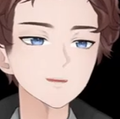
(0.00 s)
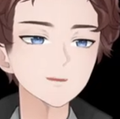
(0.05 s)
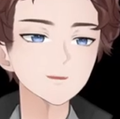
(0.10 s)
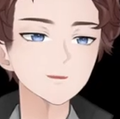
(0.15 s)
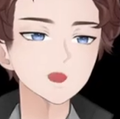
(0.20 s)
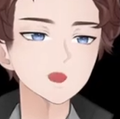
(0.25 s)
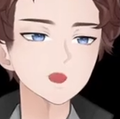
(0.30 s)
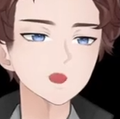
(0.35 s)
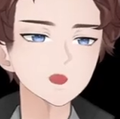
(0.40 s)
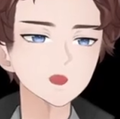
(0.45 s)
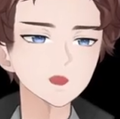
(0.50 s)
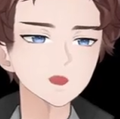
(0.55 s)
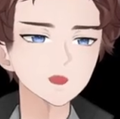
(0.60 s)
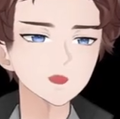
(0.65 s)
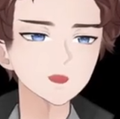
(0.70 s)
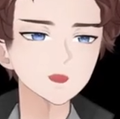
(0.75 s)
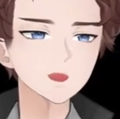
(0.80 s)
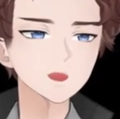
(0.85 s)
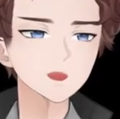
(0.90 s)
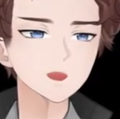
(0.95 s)
What does that even
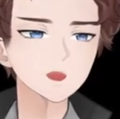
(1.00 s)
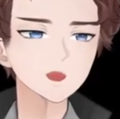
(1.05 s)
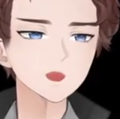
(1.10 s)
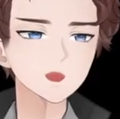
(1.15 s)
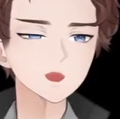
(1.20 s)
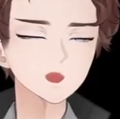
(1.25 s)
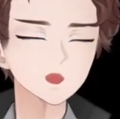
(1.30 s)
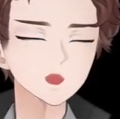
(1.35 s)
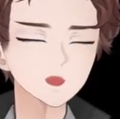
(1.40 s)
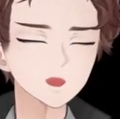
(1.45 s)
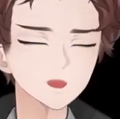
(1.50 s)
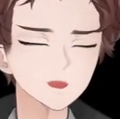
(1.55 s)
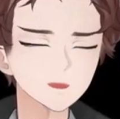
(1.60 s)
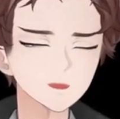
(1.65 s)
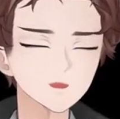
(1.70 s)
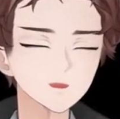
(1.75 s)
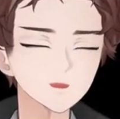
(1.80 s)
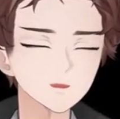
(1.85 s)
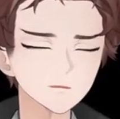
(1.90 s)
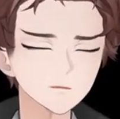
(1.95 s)
mean?
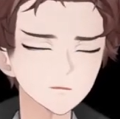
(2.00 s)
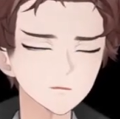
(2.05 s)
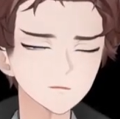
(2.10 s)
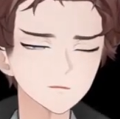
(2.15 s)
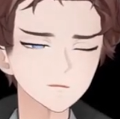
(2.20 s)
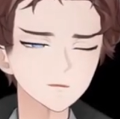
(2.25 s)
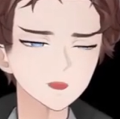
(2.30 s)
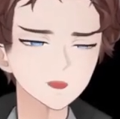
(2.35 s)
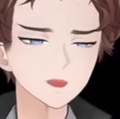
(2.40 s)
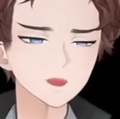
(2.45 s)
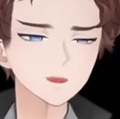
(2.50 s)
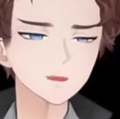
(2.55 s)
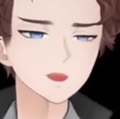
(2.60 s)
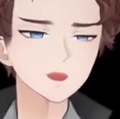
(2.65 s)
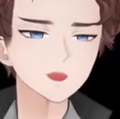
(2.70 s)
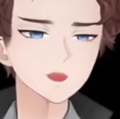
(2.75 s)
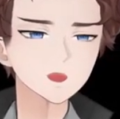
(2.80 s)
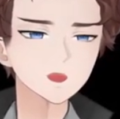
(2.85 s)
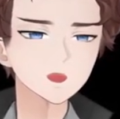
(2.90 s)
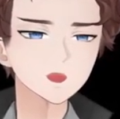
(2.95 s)
It doesn't mean
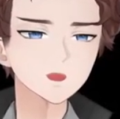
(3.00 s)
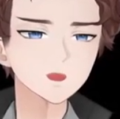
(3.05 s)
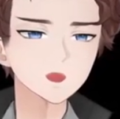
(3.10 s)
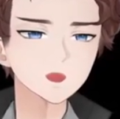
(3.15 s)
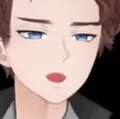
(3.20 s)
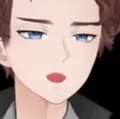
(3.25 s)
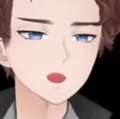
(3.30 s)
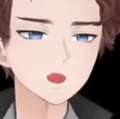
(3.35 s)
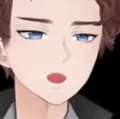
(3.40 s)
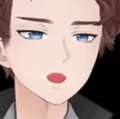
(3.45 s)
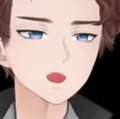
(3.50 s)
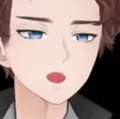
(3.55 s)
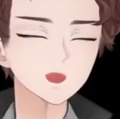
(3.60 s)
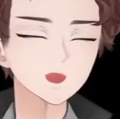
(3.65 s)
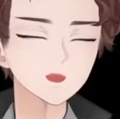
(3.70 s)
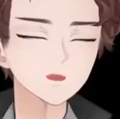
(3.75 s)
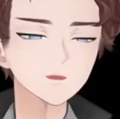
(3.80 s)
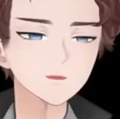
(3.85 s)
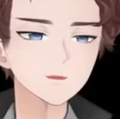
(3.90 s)
anything.